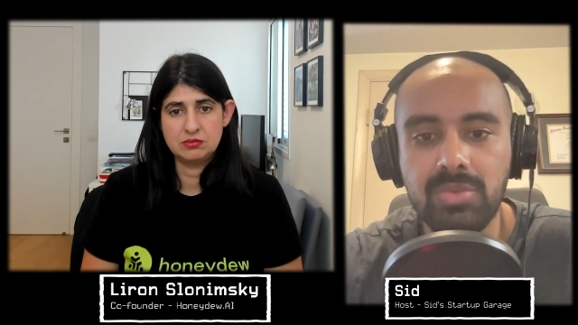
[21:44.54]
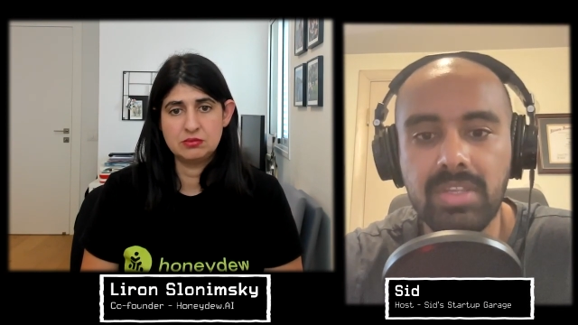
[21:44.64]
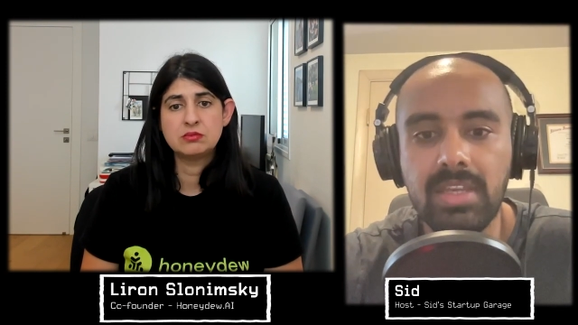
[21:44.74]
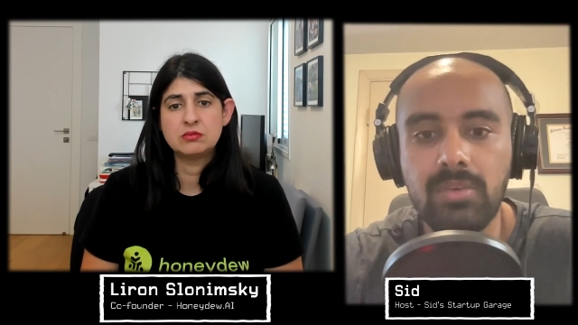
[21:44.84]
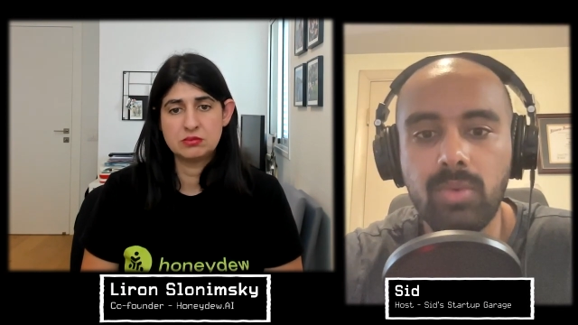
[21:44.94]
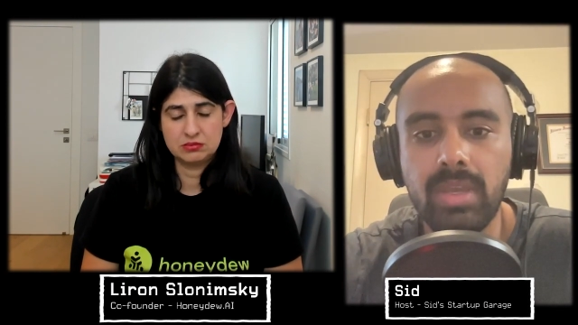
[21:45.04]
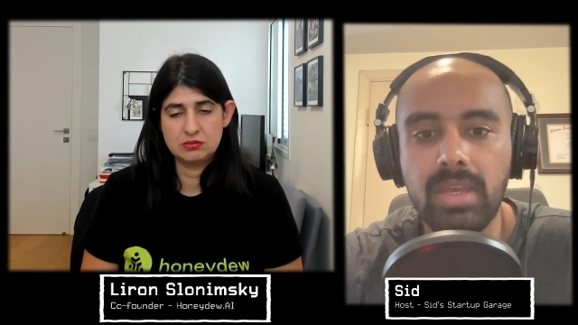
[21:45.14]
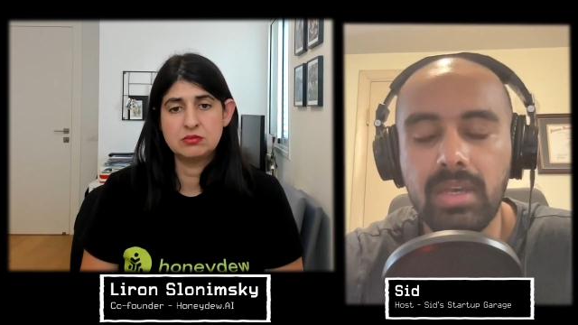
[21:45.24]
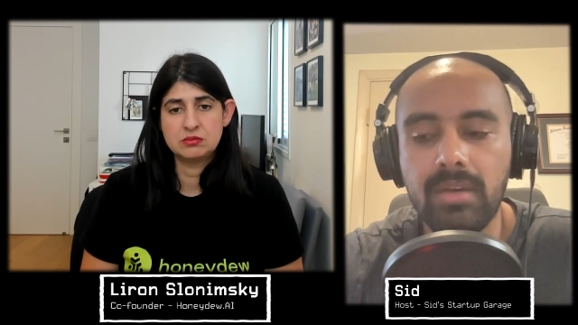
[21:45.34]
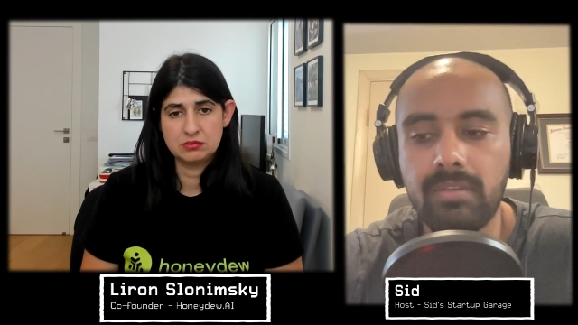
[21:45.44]
Speaker 1: reading
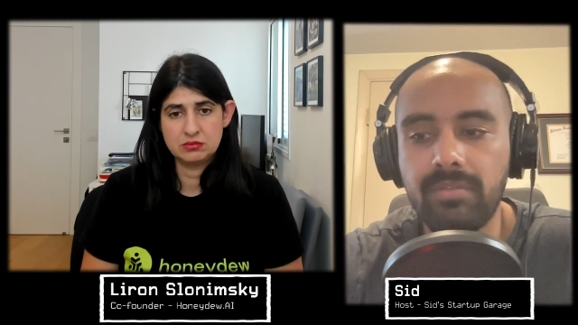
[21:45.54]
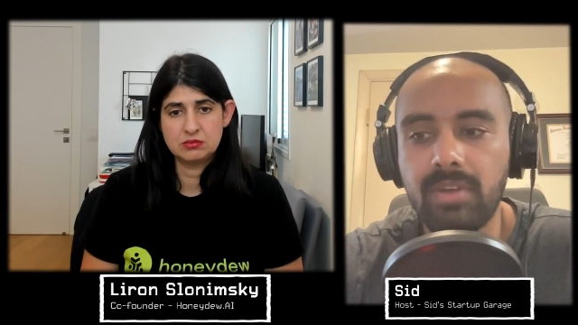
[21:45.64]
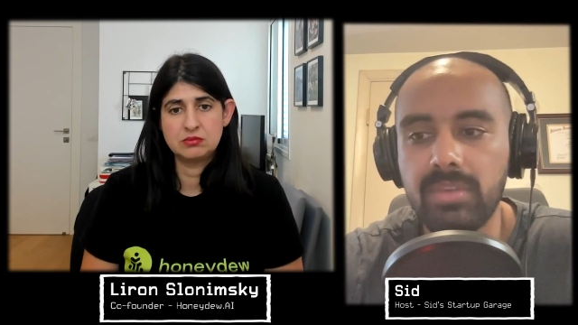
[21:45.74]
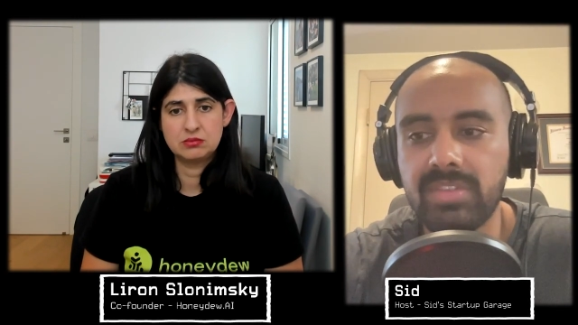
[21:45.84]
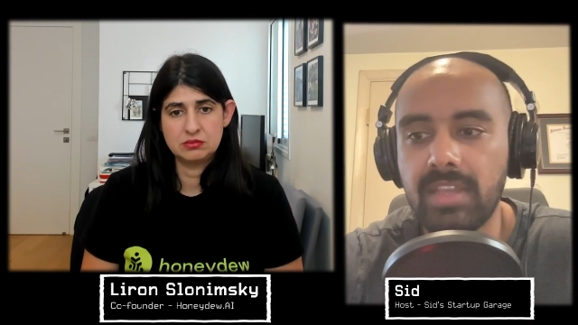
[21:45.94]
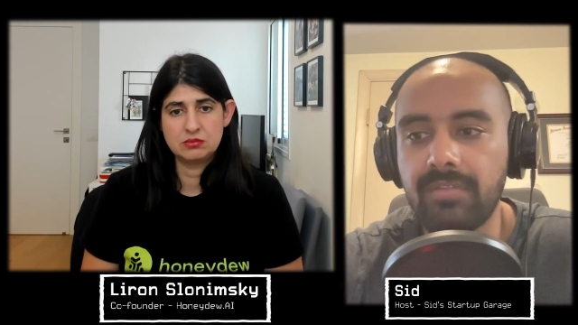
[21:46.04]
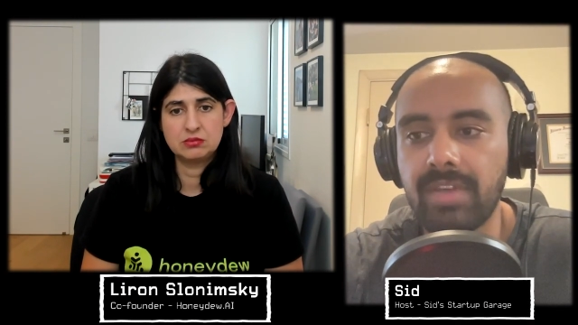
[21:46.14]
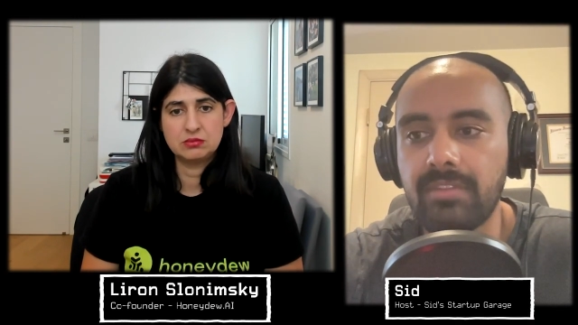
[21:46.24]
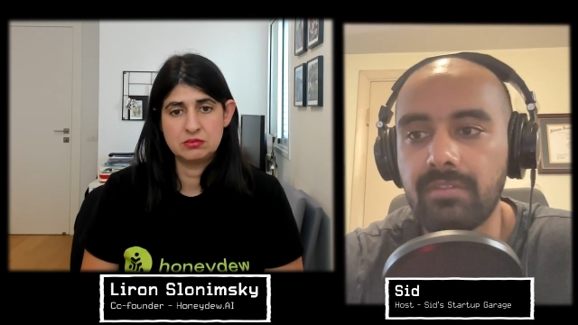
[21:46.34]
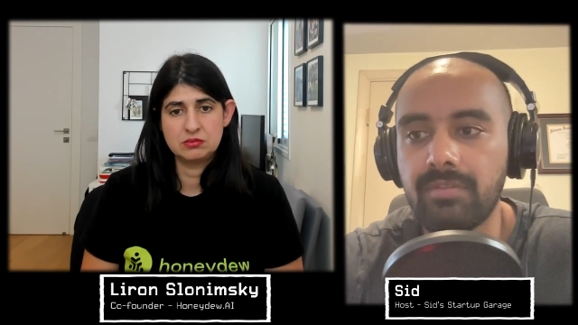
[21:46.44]
where they were saying
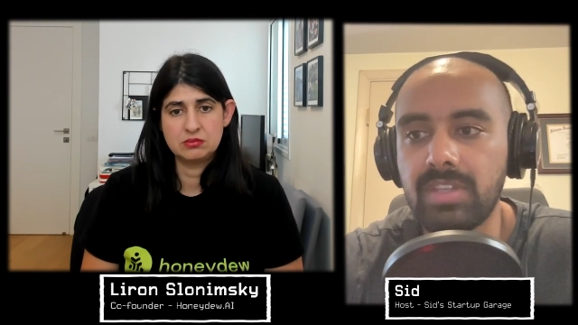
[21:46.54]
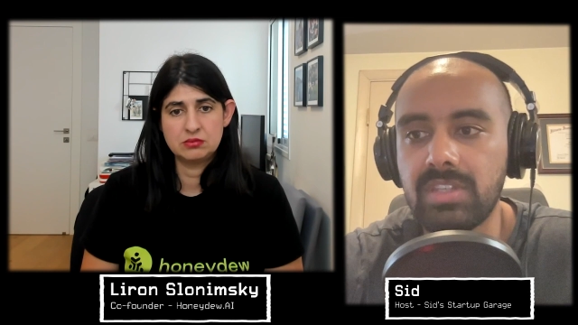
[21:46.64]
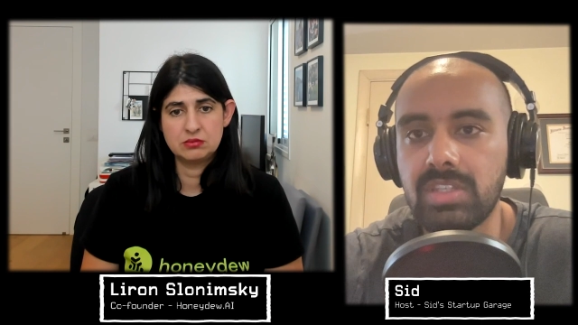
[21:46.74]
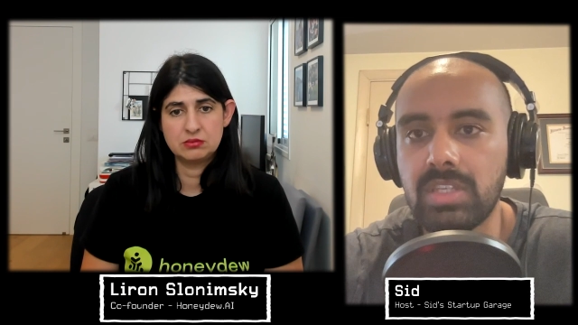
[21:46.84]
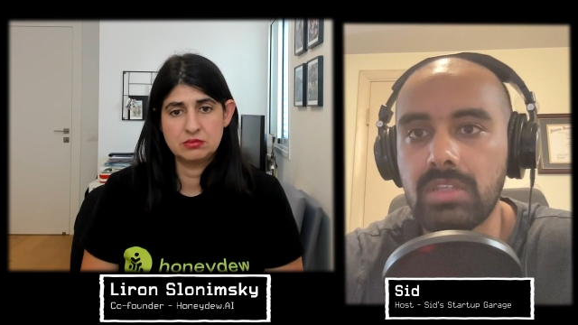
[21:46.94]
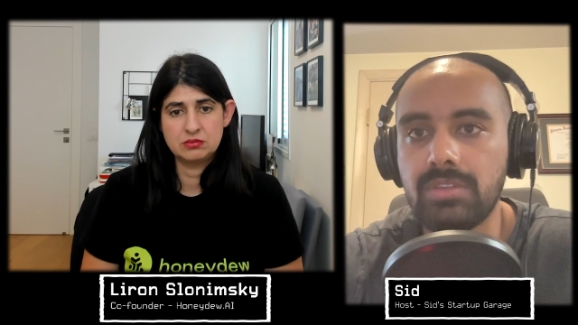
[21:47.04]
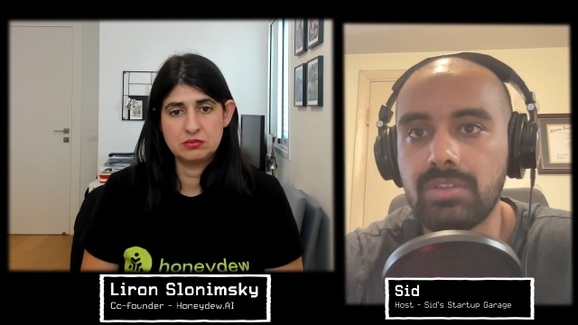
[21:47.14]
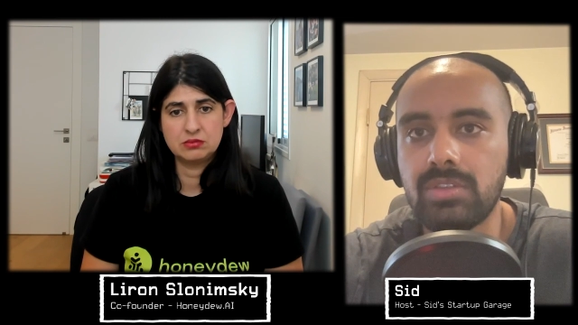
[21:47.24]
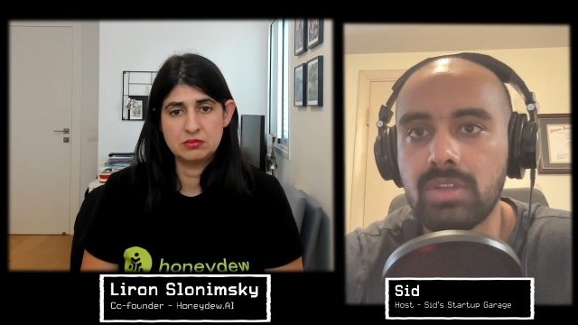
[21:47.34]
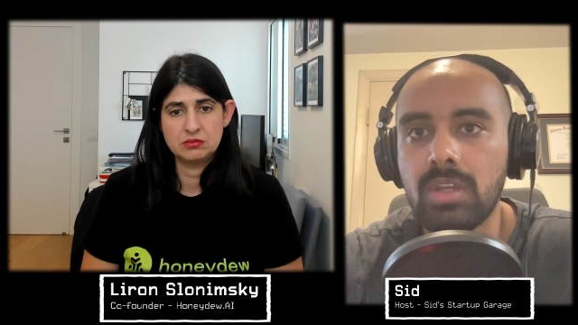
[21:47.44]
that VCs